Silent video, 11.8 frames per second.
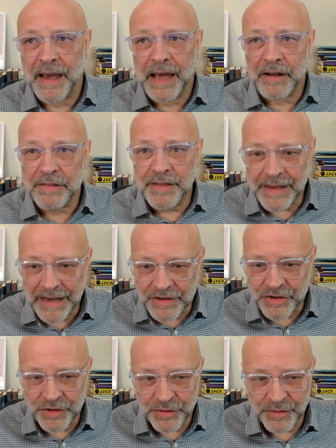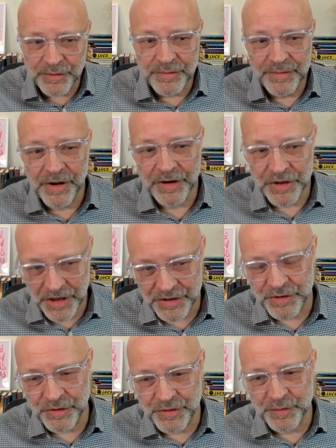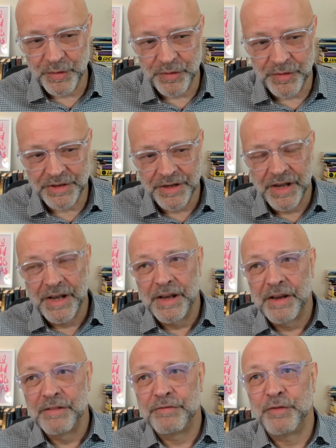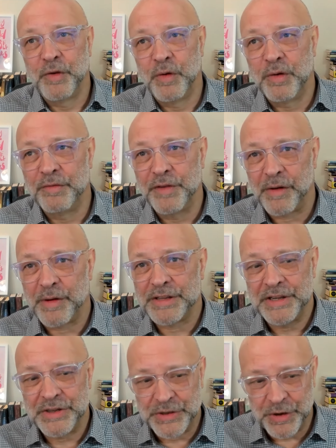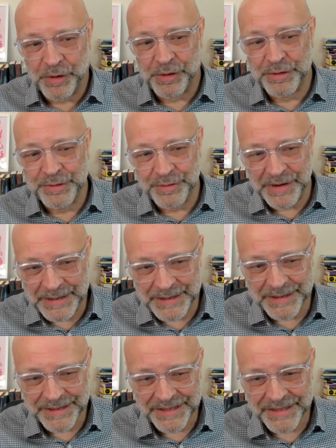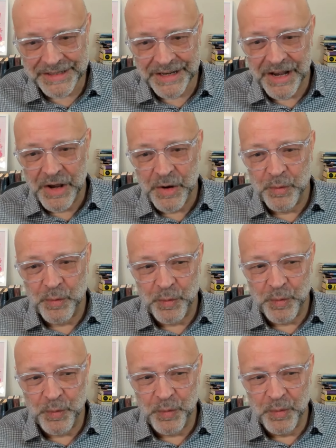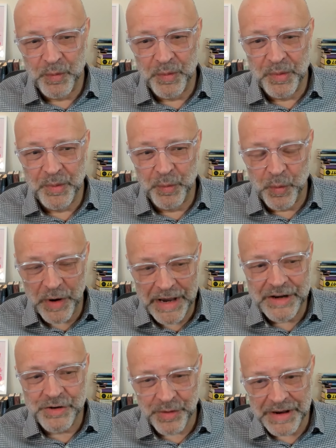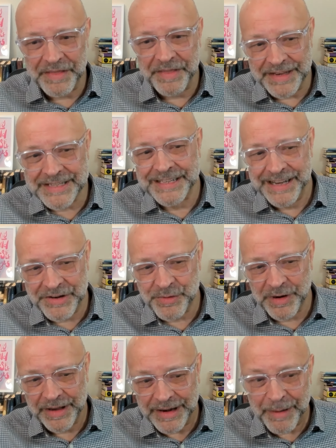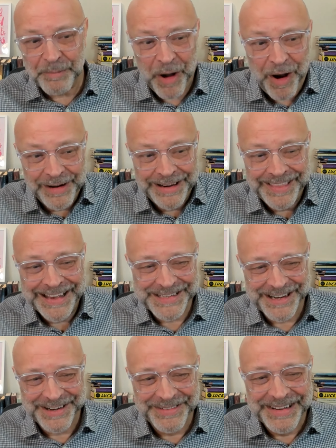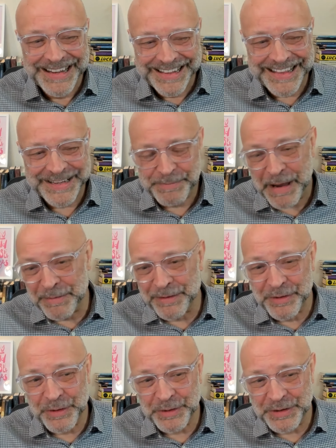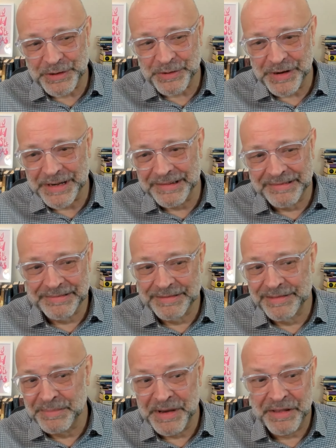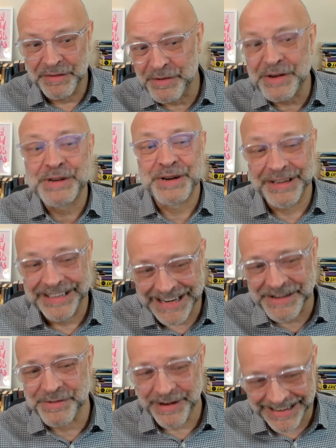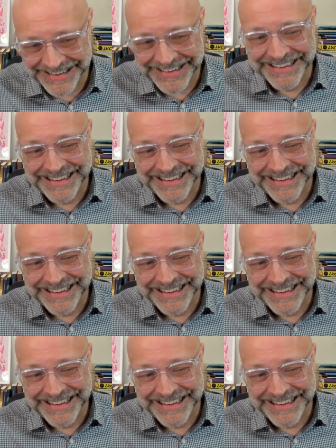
And I think as you kind of gestured towards for various historical reasons we treat this literally. Now partly that's you know there's people of course that treat the myth of Krishna literally.